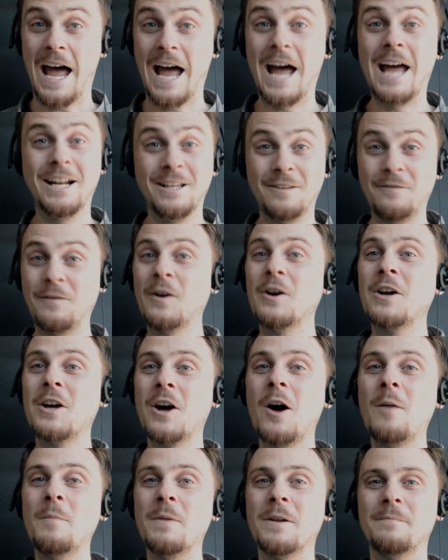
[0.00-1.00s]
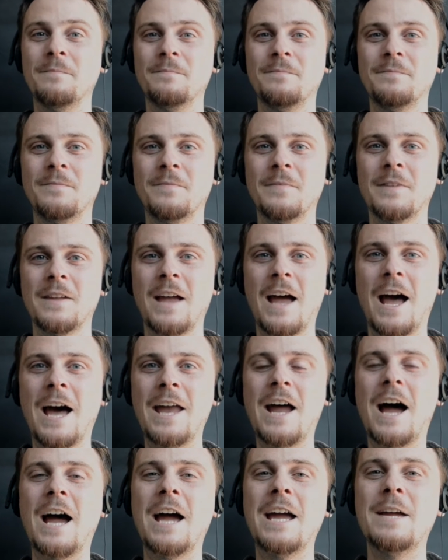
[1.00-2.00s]
it's very common.
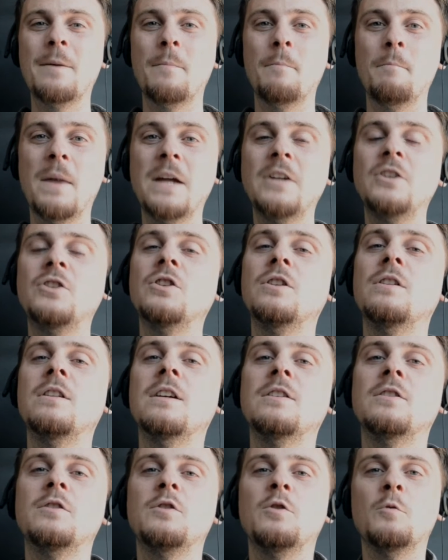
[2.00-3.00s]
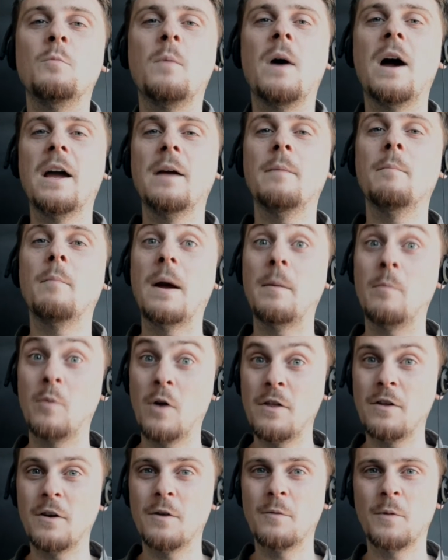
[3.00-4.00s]
And I mentioned this to my
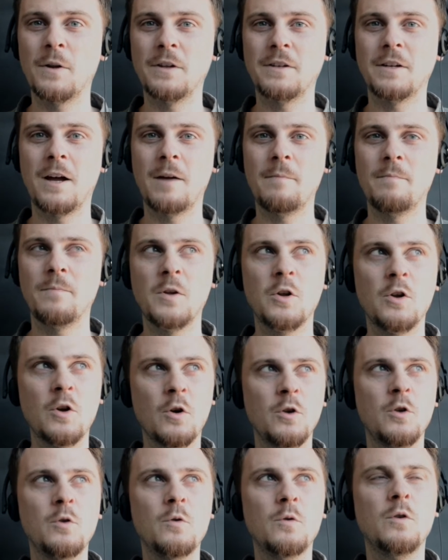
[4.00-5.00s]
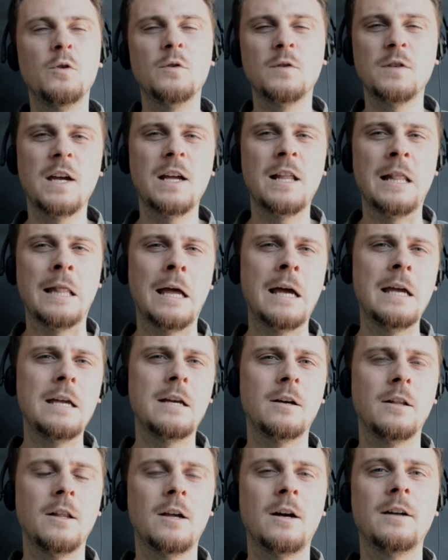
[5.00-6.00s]
brother one time. You say
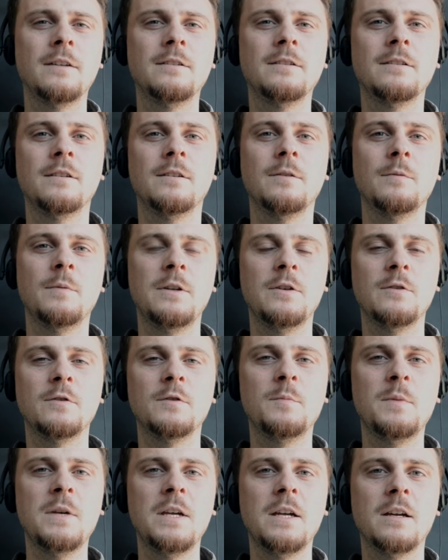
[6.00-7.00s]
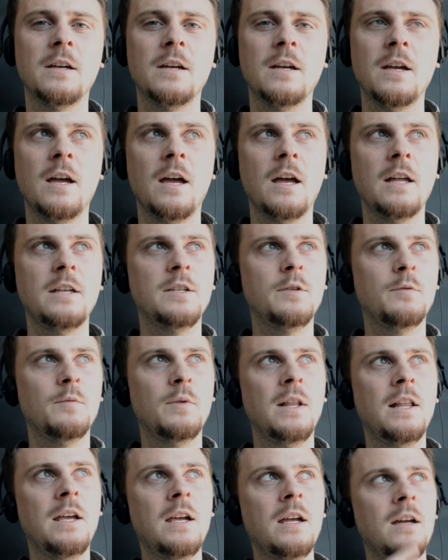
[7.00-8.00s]
like a lot when you speak. He said,
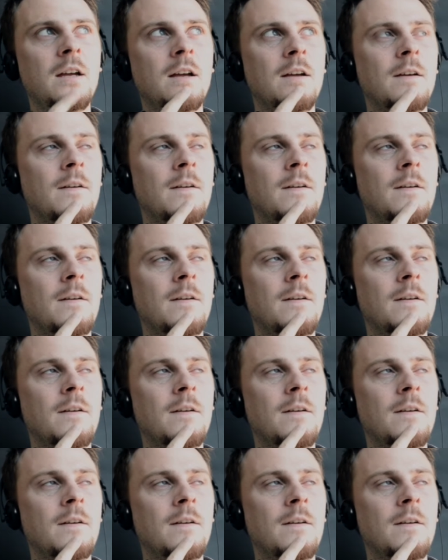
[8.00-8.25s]
really?